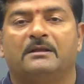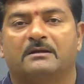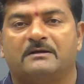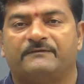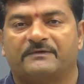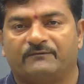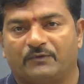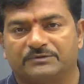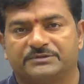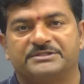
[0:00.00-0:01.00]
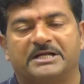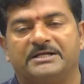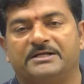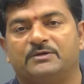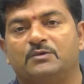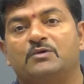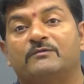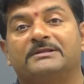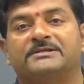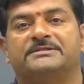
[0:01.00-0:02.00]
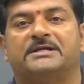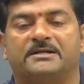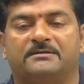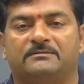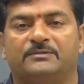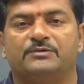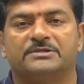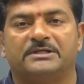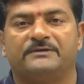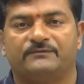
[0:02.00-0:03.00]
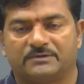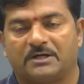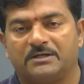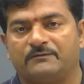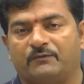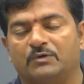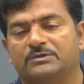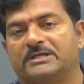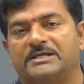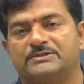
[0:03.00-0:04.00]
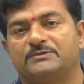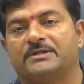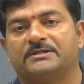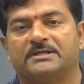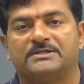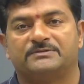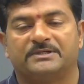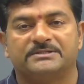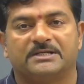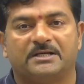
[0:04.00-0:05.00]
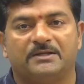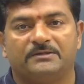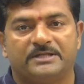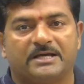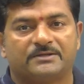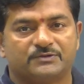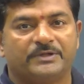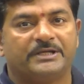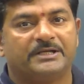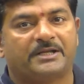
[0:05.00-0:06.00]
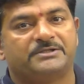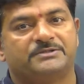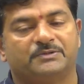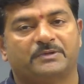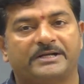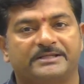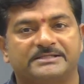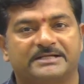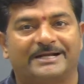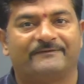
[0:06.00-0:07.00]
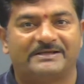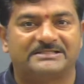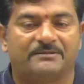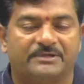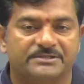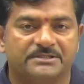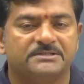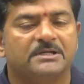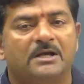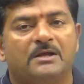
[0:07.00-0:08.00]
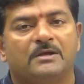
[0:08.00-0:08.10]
from 4th standard to 12th standard, usually 3rd, 4th class to 10th class students they are showing interest to write these kind of examinations.